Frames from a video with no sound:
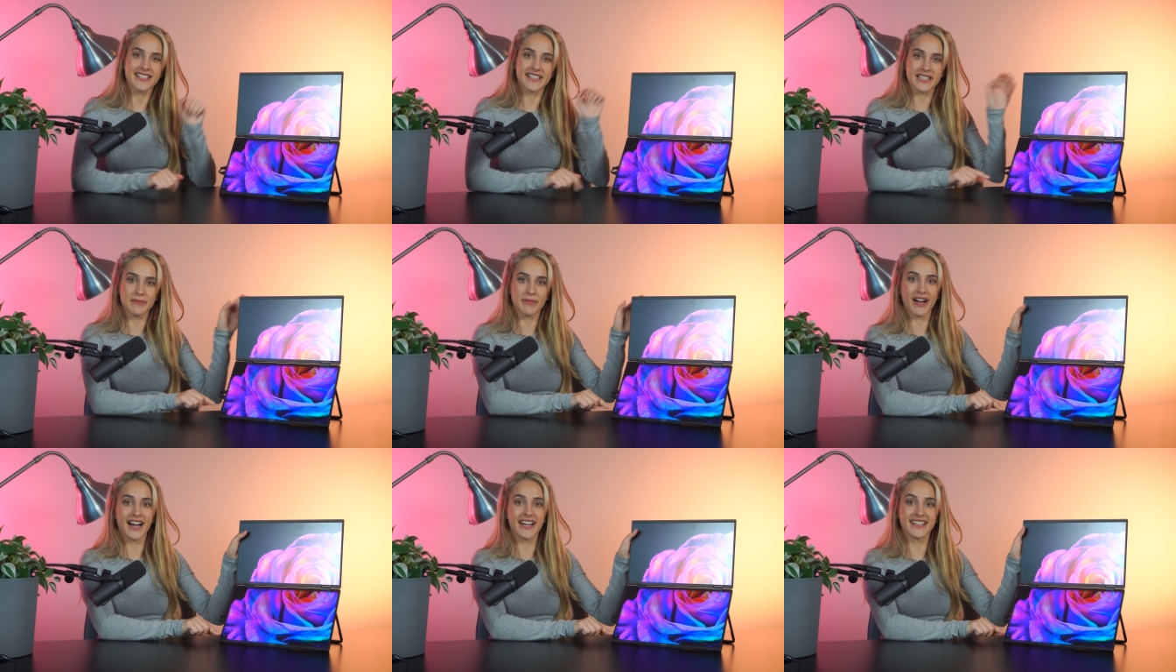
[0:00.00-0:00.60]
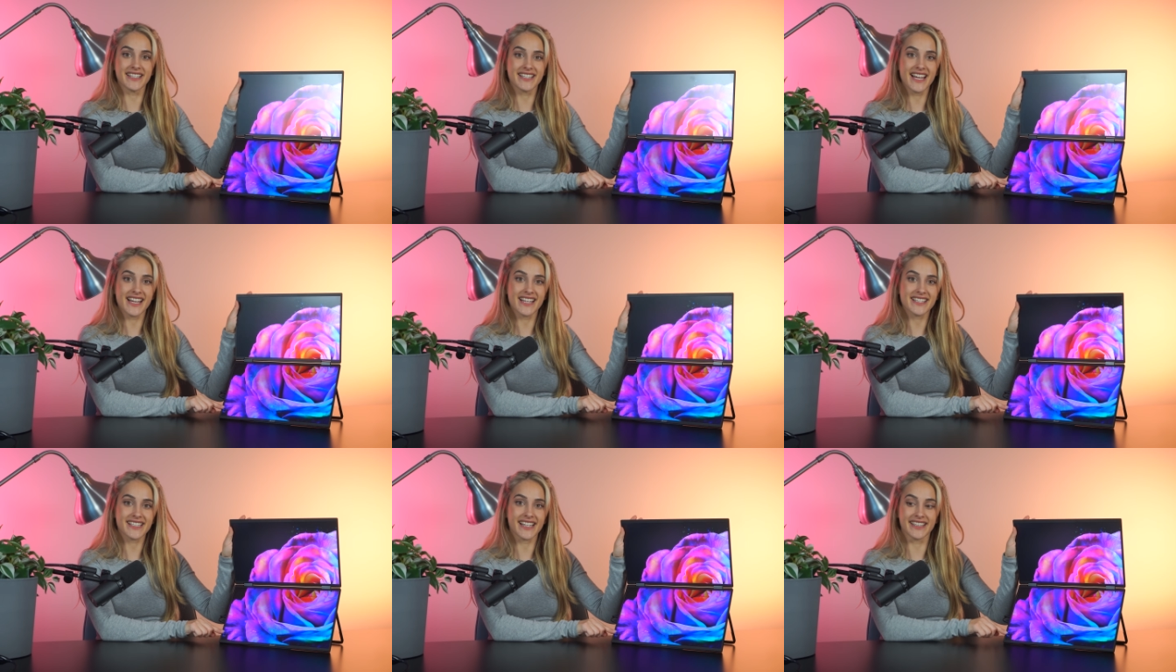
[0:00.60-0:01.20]
sitting behind the
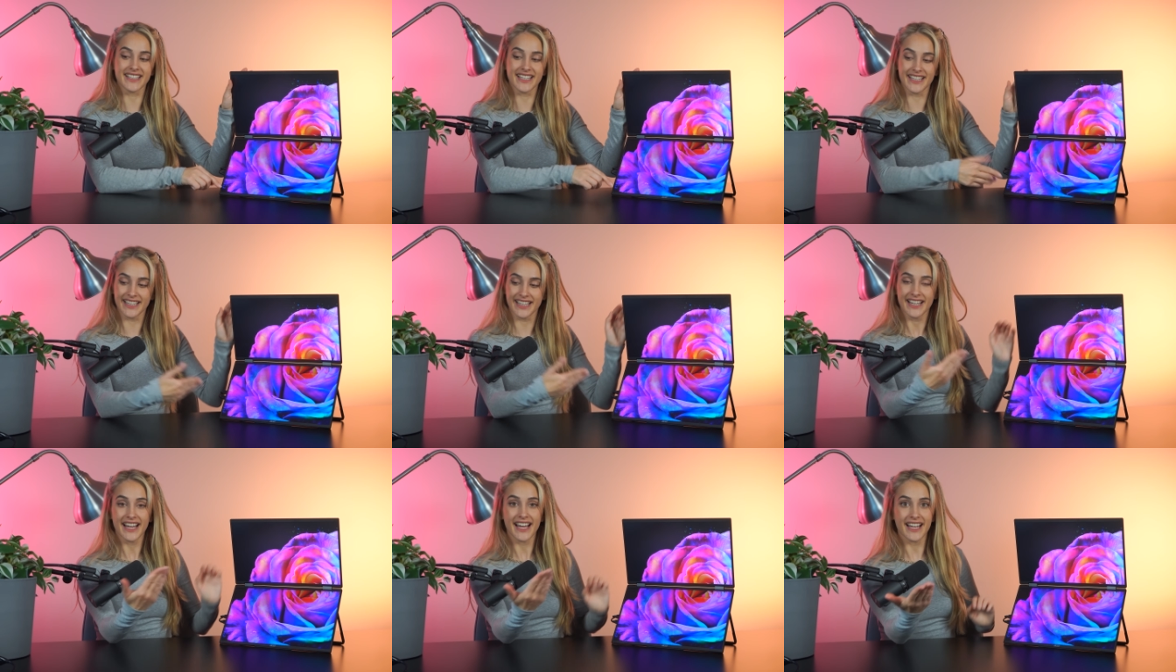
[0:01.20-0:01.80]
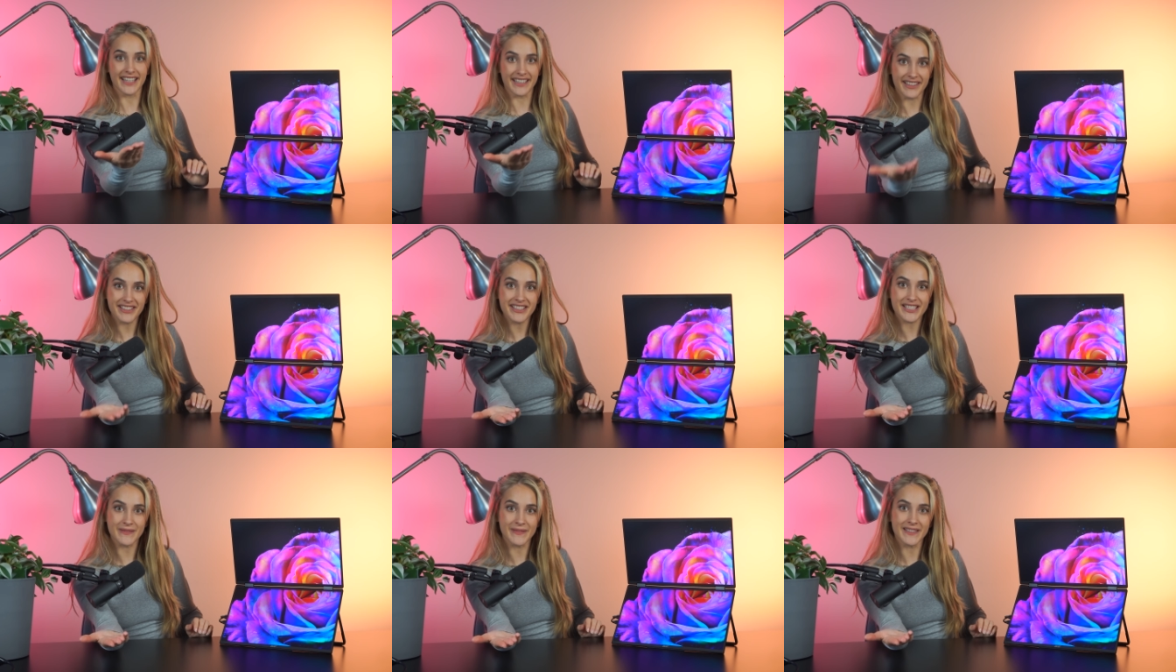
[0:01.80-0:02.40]
desk and then a
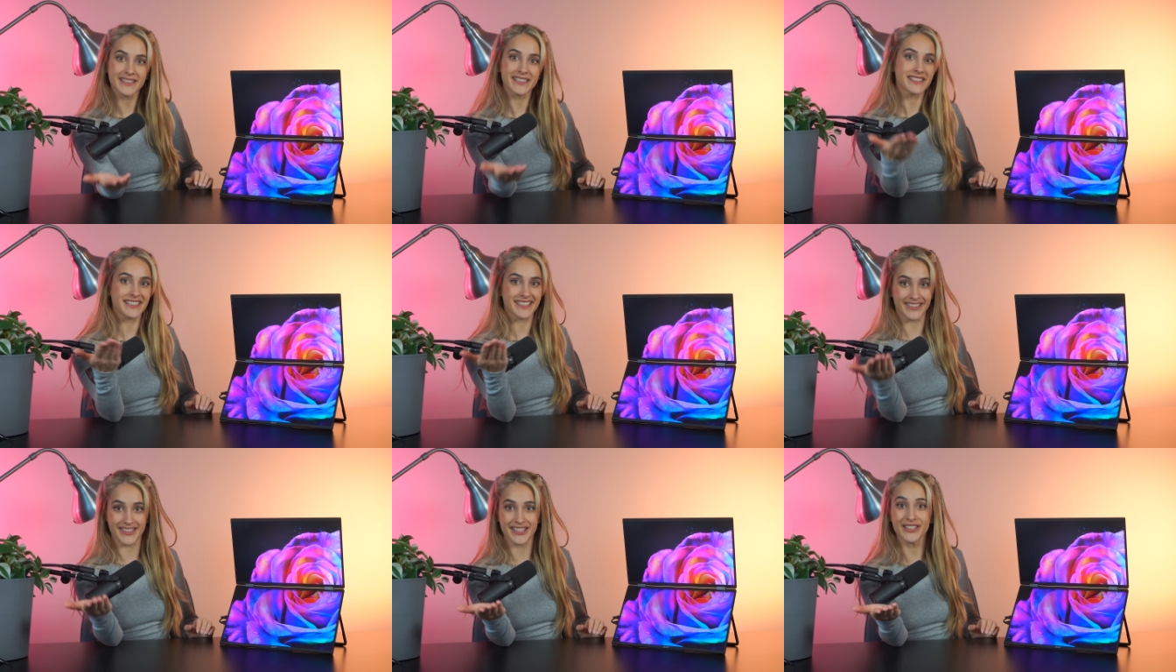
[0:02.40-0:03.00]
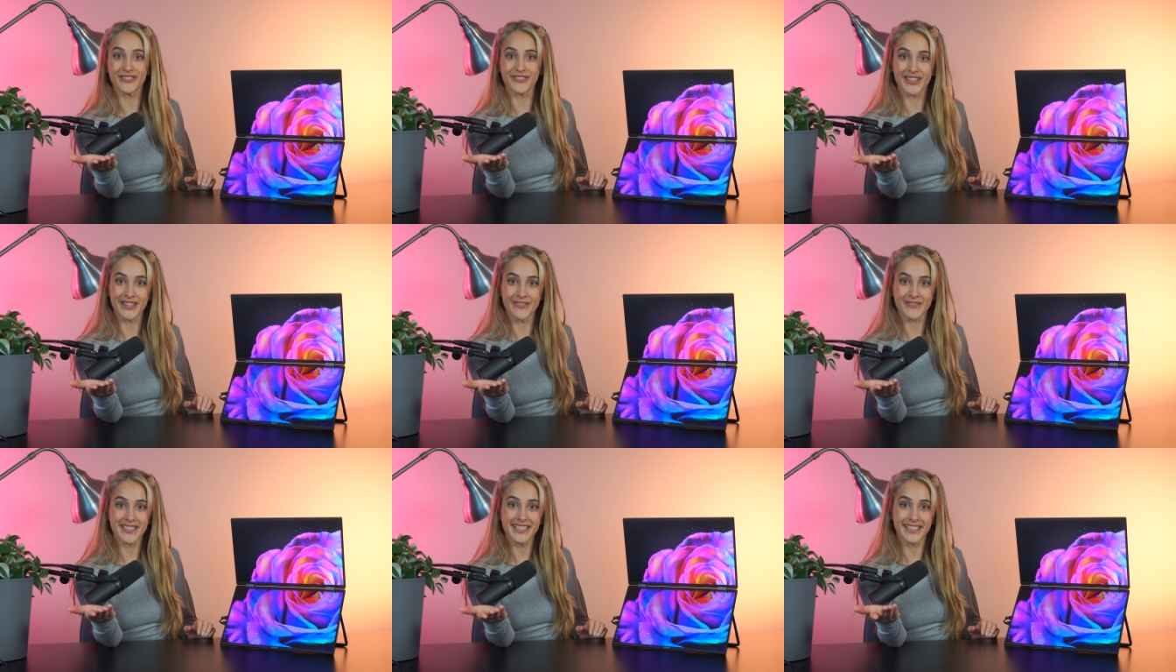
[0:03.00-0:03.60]
customer like yourself
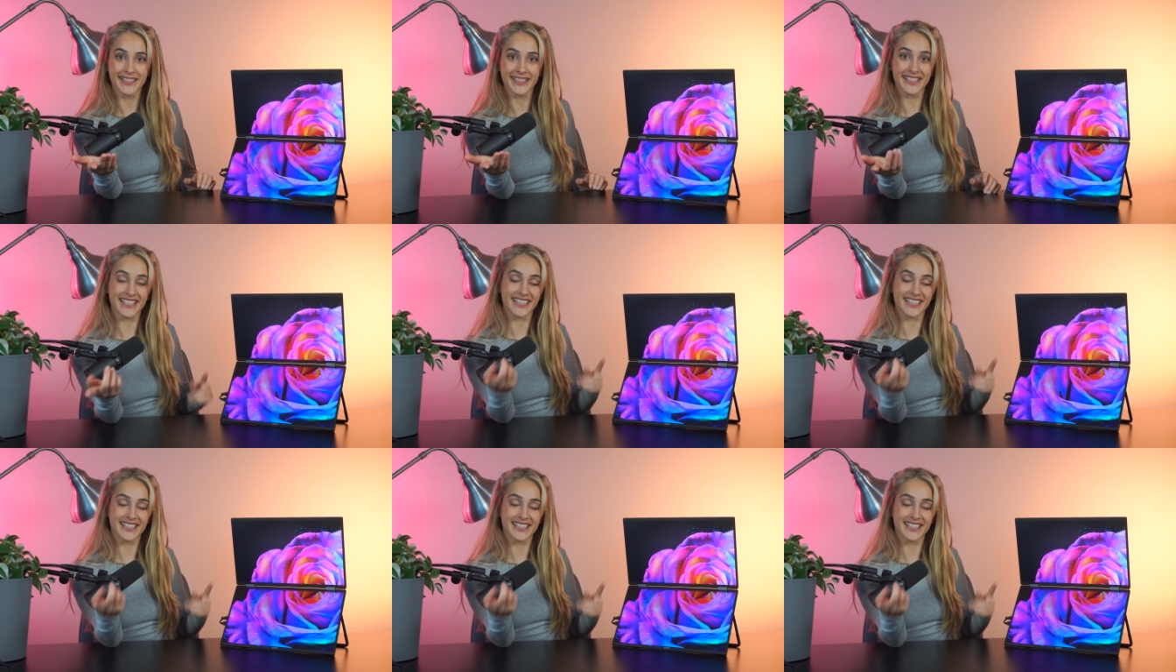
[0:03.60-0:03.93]
comes in,